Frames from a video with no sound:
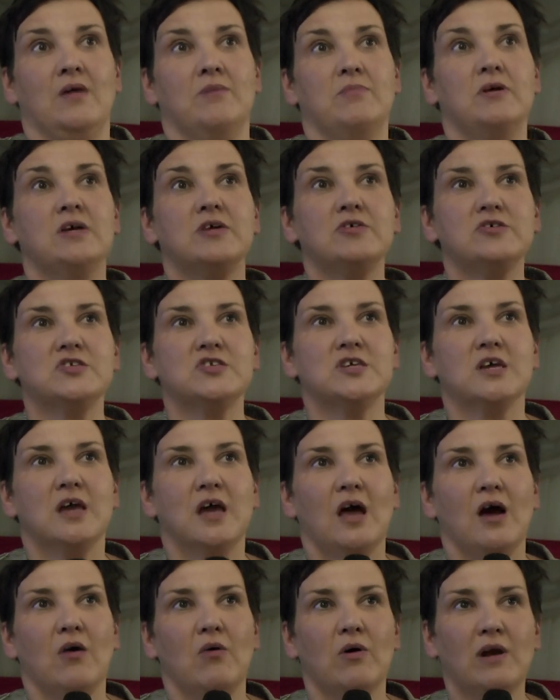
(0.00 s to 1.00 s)
Because
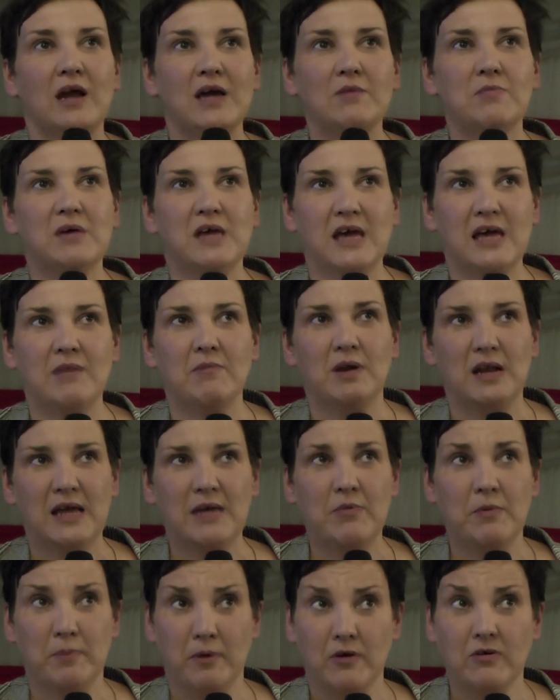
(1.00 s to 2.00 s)
when I became a
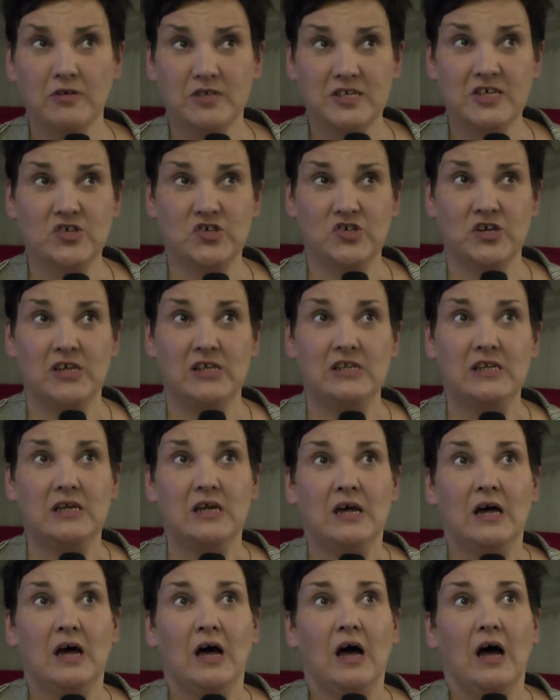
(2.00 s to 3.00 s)
Labour politician,
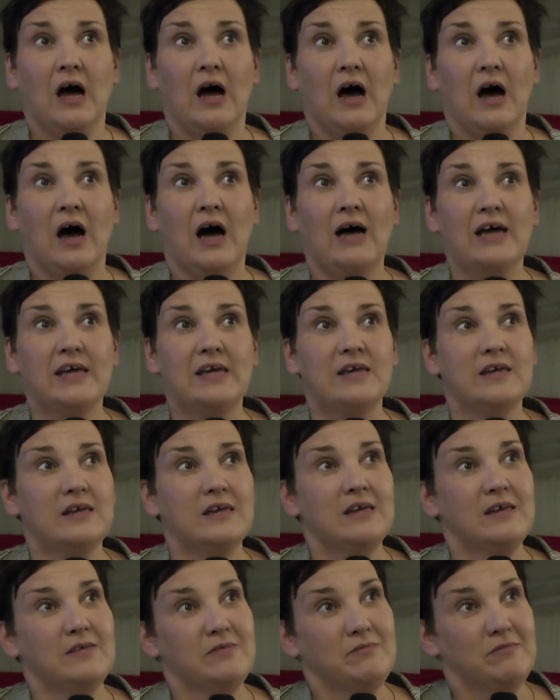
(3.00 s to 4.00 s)

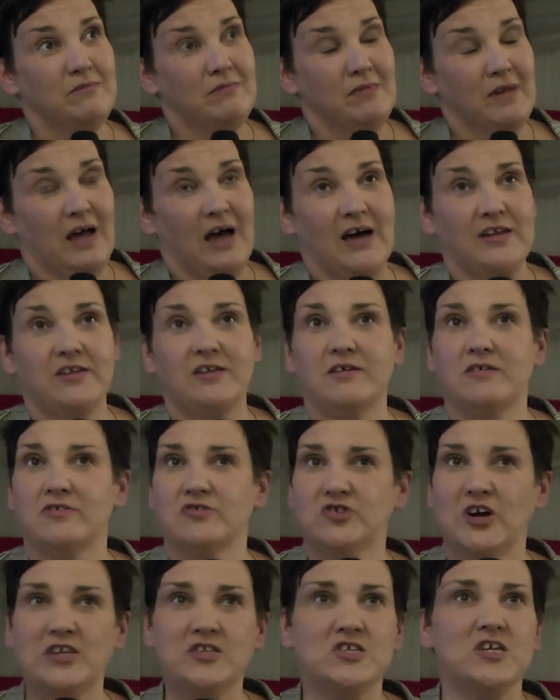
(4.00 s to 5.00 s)
I had a
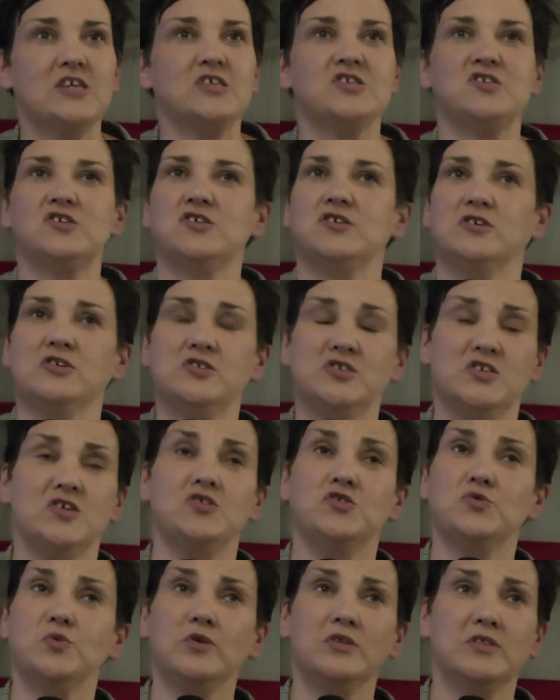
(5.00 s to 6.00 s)
trans
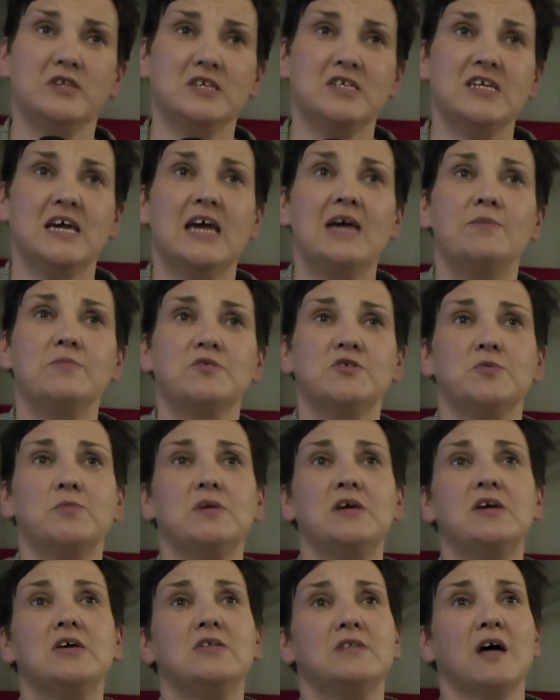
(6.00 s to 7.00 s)
constituent that came to
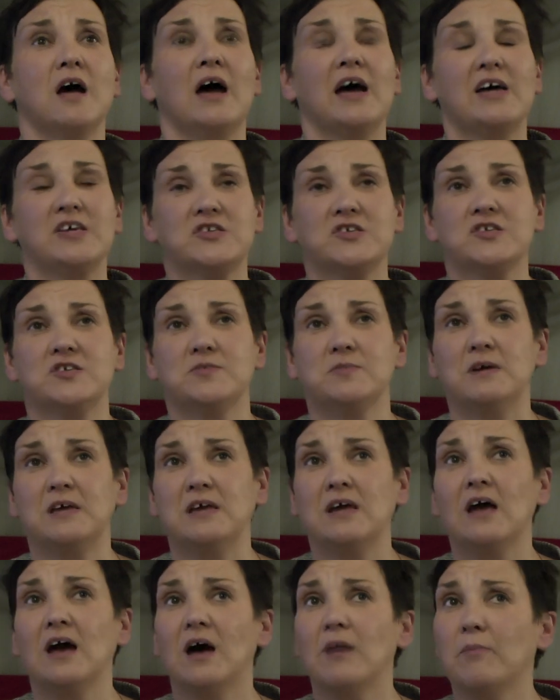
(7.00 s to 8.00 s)
me that asked
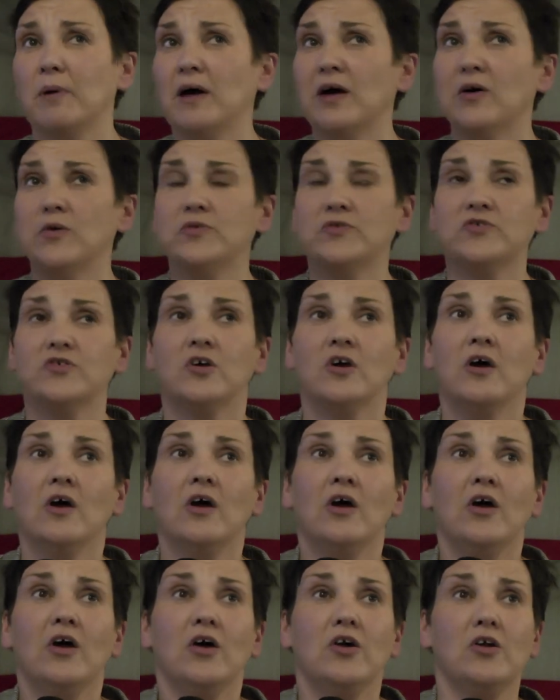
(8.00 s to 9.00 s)
me about,
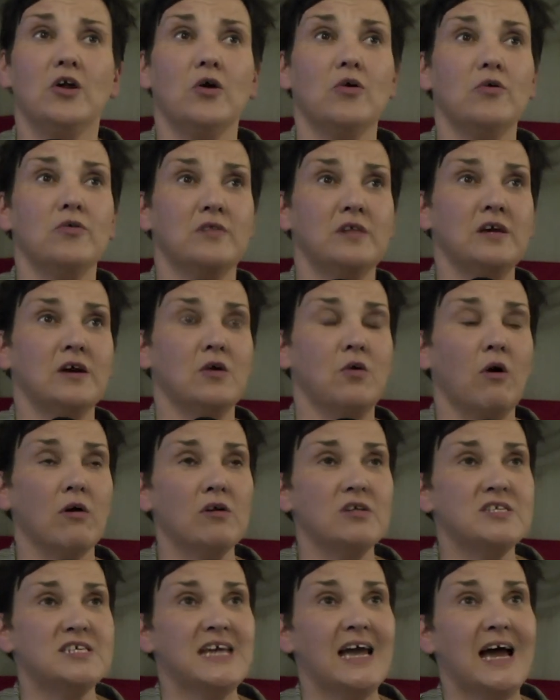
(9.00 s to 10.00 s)
you know, the
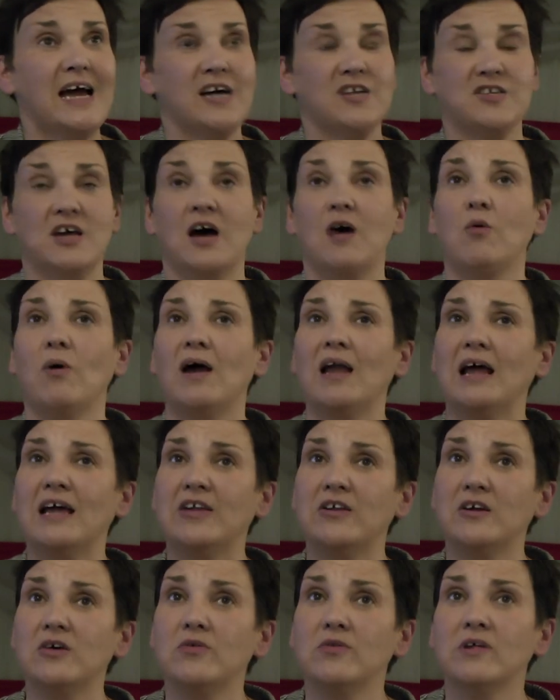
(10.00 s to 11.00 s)
Equality Act, how well I
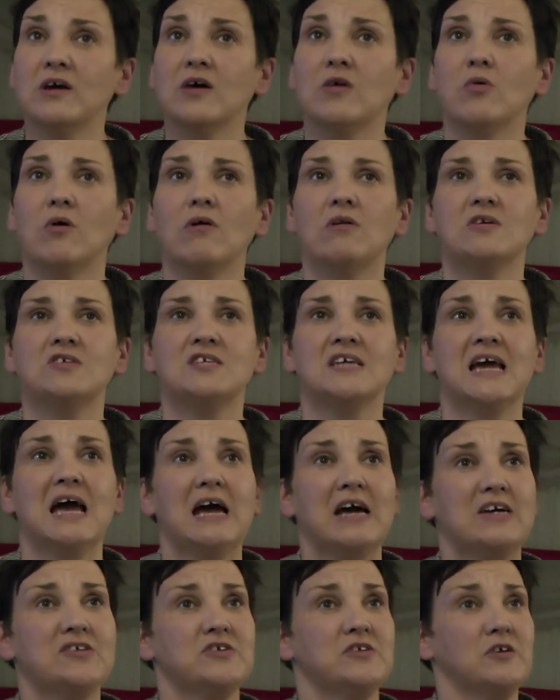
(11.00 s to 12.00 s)
knew the Equality
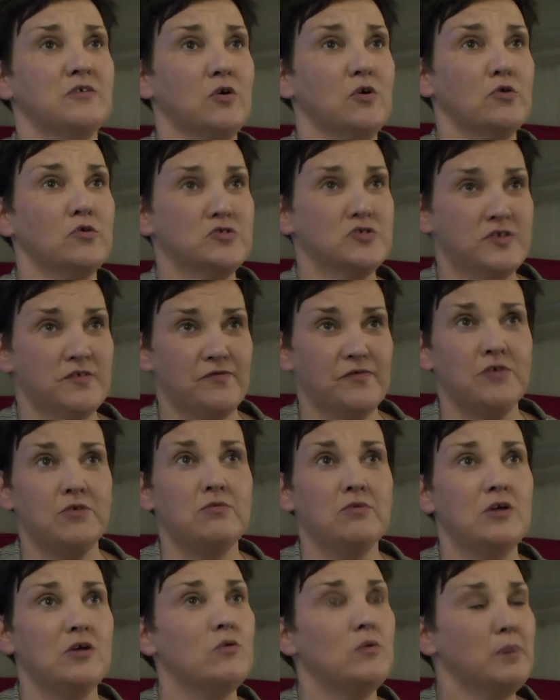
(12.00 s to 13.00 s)
Act. And of course, if
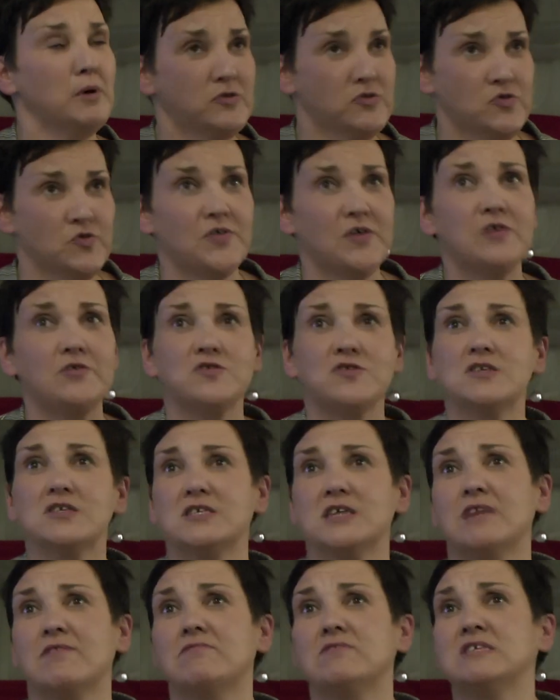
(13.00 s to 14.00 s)
you knew about
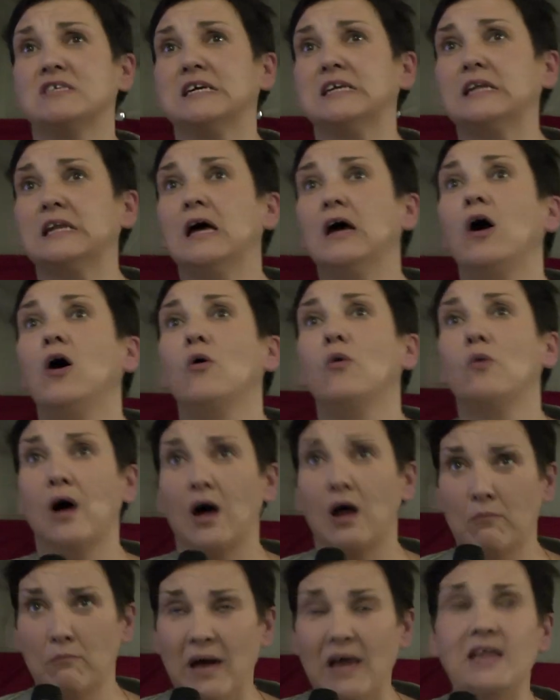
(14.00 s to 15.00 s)
2017,
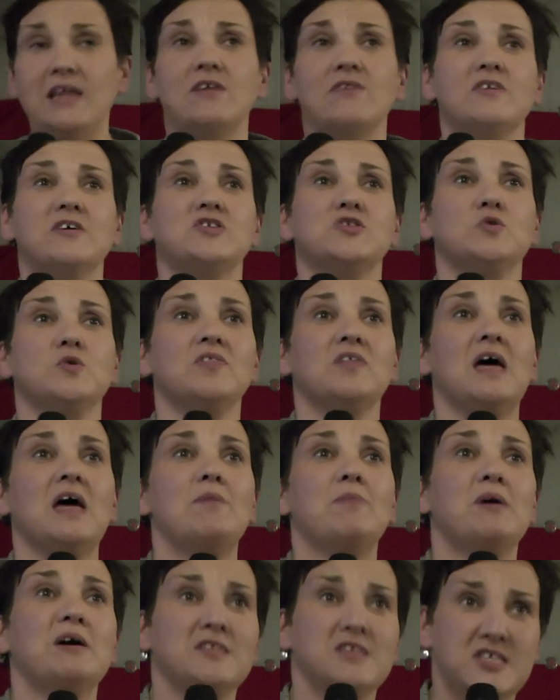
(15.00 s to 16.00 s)
many of us were
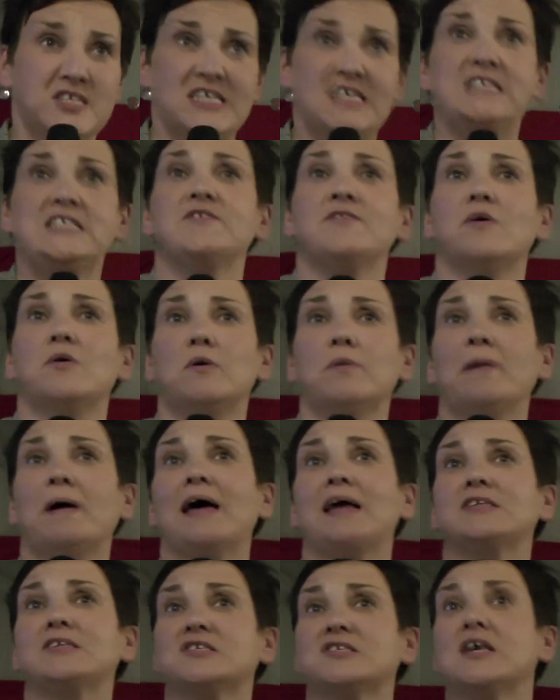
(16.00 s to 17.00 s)
there by the seat of our
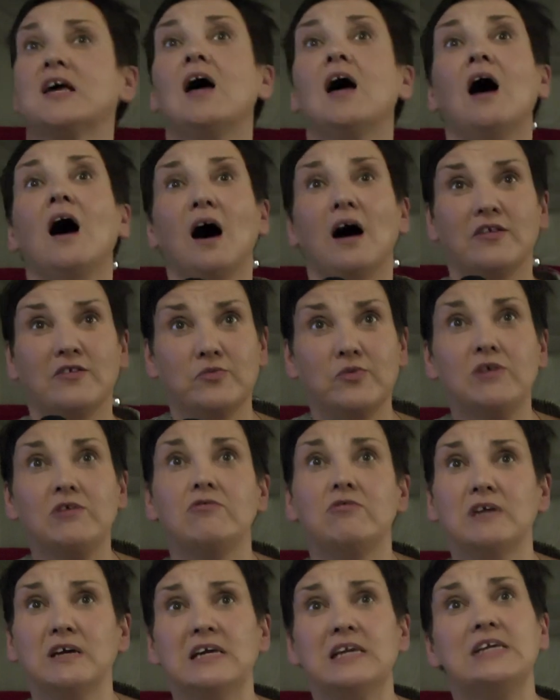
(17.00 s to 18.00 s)
pants, and we
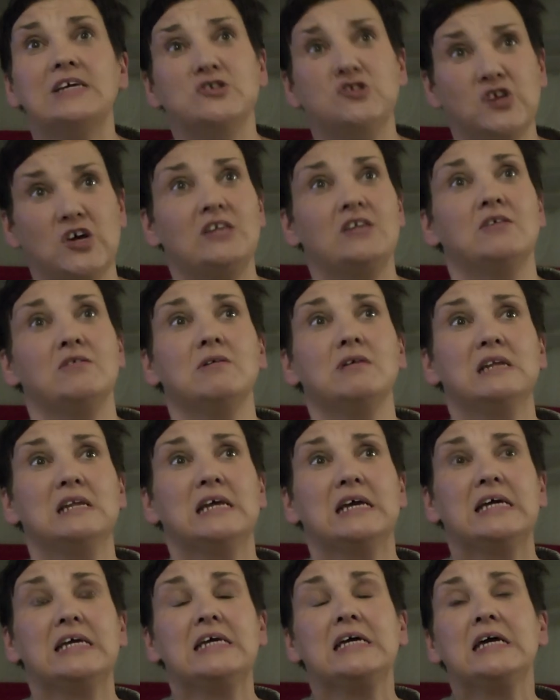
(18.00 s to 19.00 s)
really
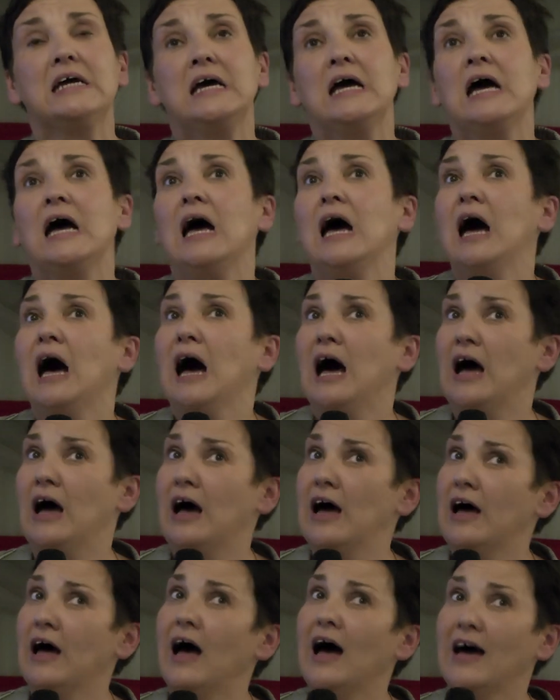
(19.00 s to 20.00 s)
genuinely
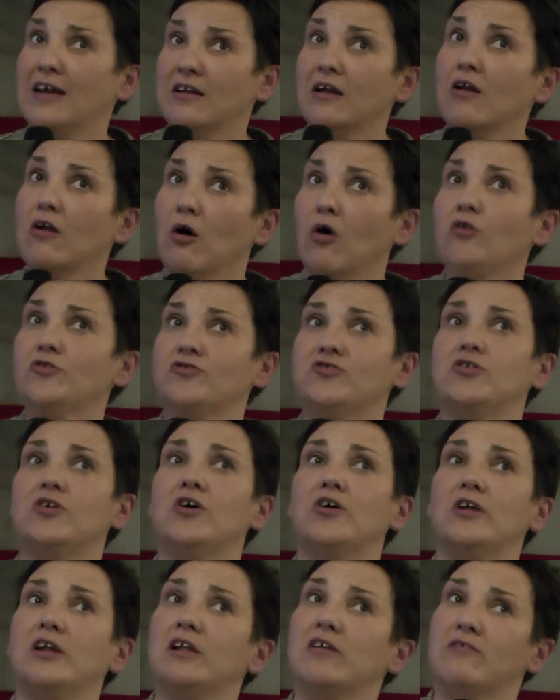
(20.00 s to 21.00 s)
had a lot to
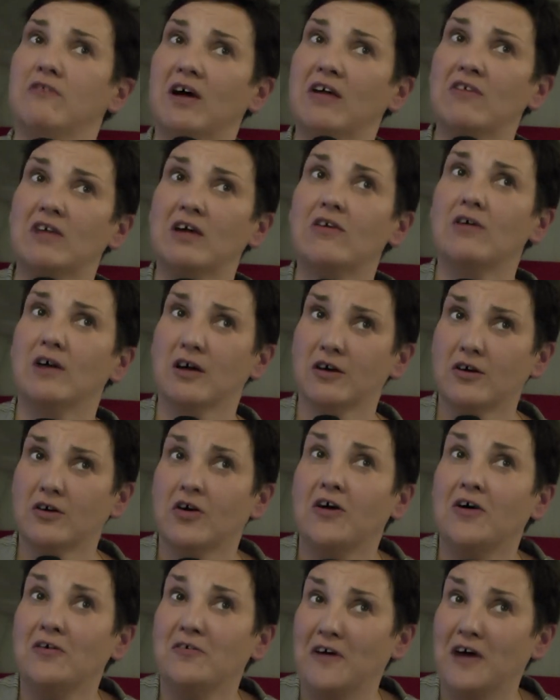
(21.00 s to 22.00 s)
learn in a very,
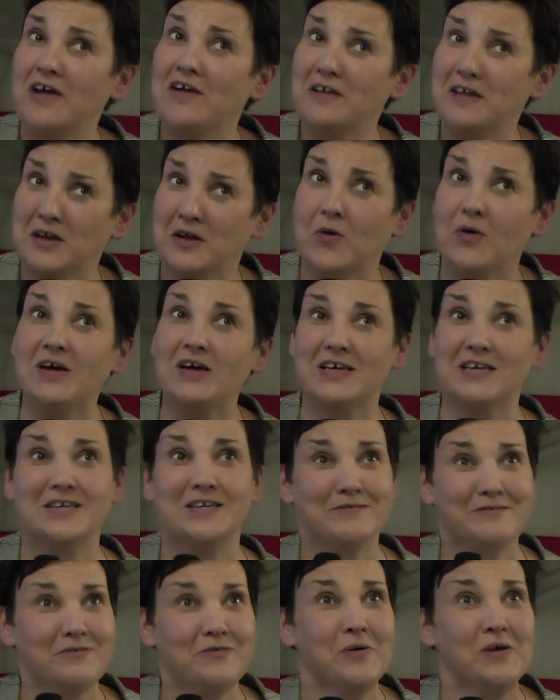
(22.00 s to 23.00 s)
very
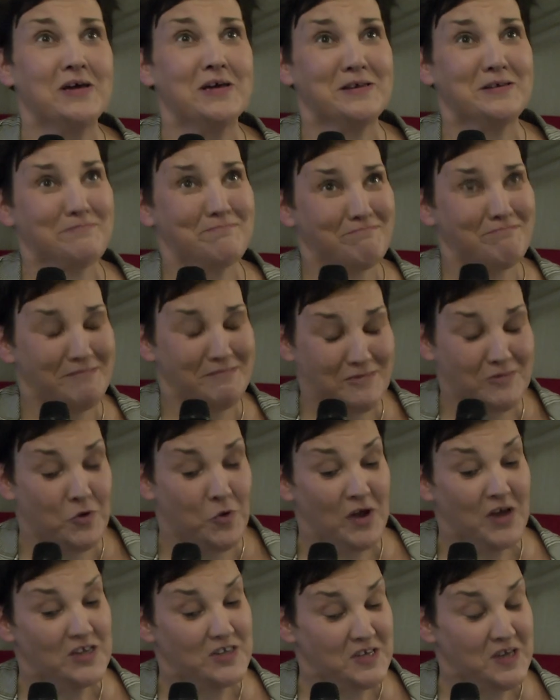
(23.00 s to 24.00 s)

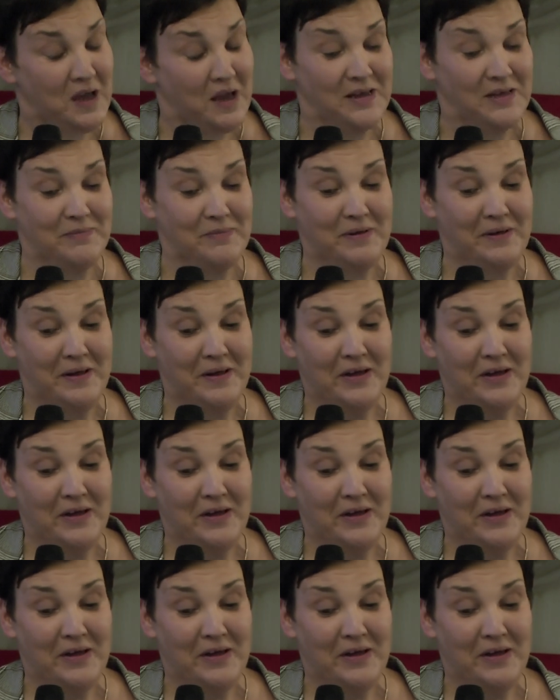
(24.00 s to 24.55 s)
quick time.